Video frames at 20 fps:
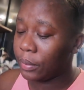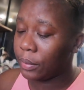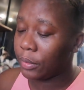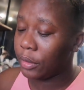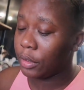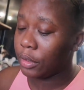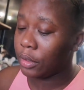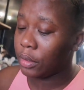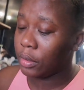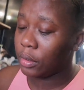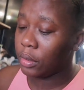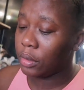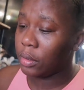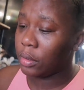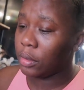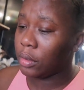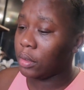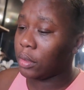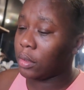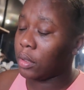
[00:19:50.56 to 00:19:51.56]
um.
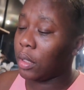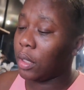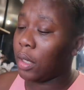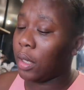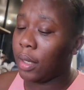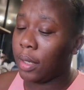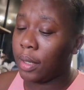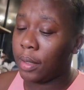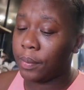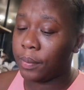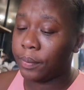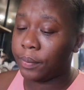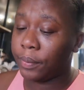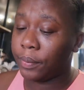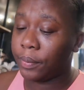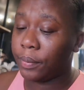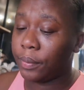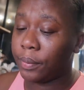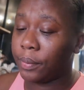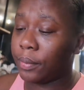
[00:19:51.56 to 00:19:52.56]
So um,
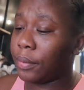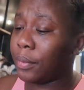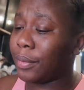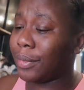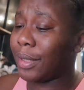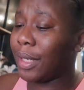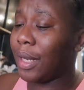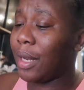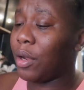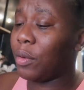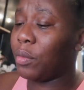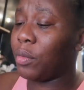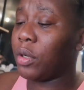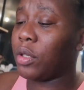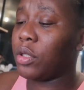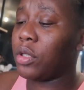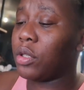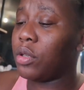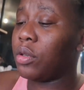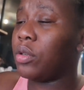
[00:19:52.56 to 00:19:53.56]
on one,
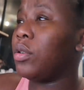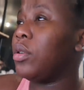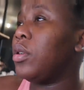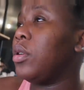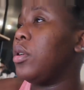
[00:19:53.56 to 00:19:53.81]
so.